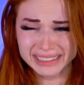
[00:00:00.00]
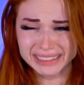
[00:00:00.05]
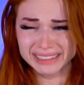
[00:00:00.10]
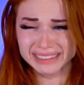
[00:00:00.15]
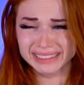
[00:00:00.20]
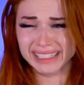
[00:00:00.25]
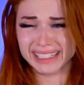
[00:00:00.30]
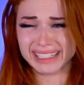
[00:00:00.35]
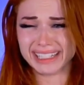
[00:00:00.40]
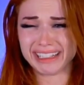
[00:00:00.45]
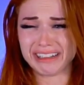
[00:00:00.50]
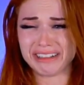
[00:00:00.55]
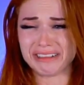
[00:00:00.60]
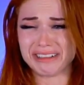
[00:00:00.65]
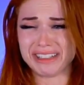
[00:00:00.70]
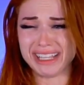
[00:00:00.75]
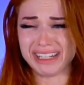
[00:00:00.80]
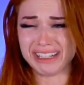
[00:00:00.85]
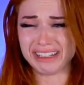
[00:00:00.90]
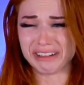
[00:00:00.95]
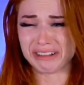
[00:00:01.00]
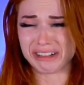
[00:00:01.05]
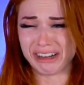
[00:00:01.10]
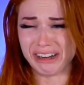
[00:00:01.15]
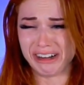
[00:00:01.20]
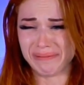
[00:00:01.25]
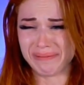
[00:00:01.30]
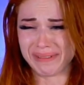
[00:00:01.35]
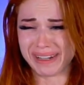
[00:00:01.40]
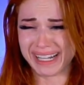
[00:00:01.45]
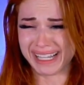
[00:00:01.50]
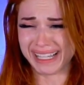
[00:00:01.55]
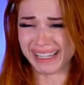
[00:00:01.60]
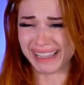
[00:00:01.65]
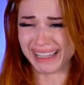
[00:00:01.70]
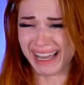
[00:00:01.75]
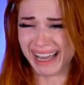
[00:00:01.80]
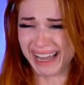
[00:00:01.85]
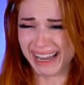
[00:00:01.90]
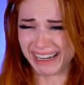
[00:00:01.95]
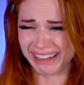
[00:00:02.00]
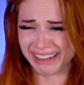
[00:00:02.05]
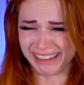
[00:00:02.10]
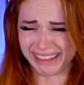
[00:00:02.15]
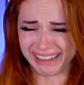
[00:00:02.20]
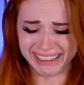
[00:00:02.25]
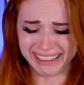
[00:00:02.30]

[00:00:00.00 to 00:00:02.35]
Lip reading: And then you called me a liar.